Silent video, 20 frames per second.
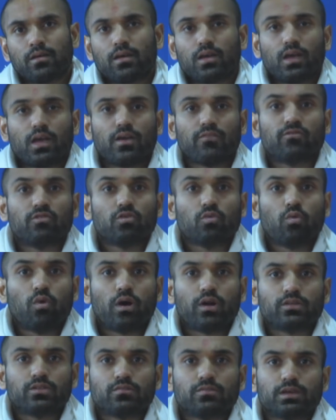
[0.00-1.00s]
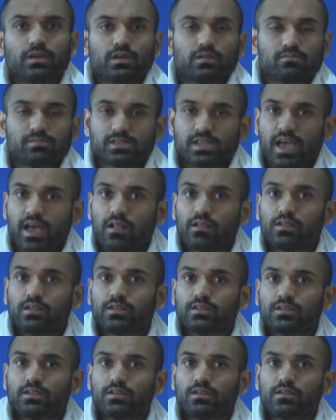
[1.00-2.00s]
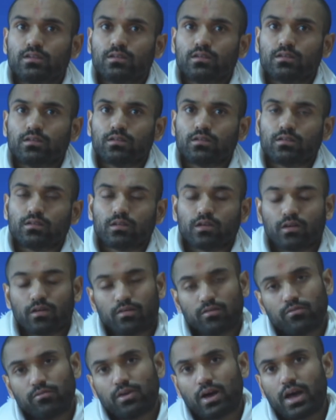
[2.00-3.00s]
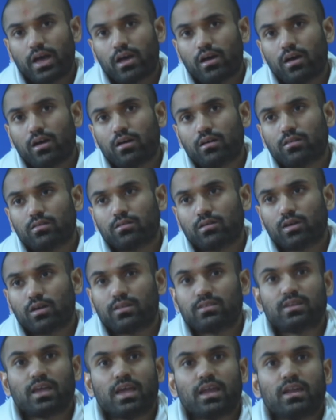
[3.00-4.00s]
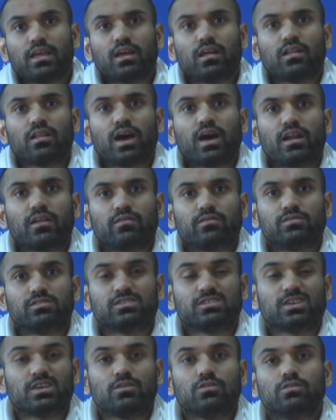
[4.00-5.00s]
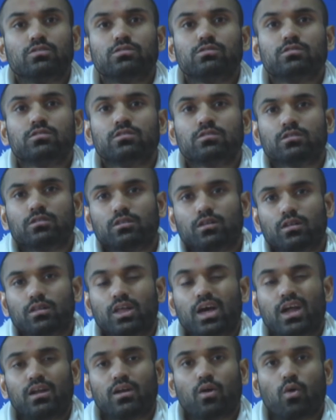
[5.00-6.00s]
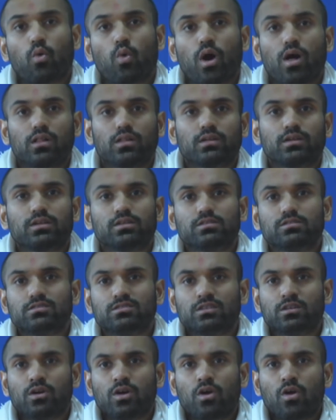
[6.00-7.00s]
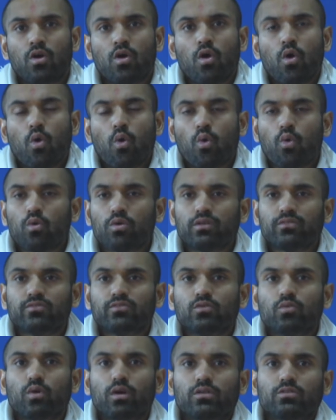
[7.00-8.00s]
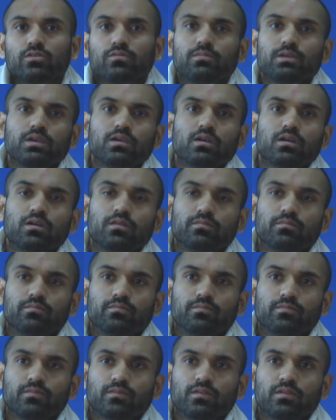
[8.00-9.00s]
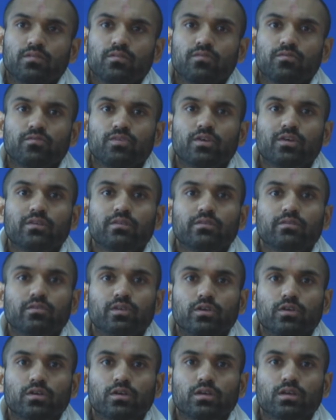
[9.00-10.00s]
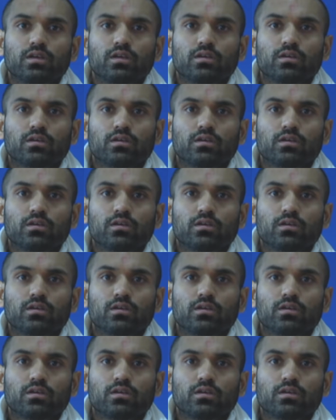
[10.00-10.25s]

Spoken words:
if you want to become talented via attaining a lot of skills, a lot of qualities, or if you want to become very, very,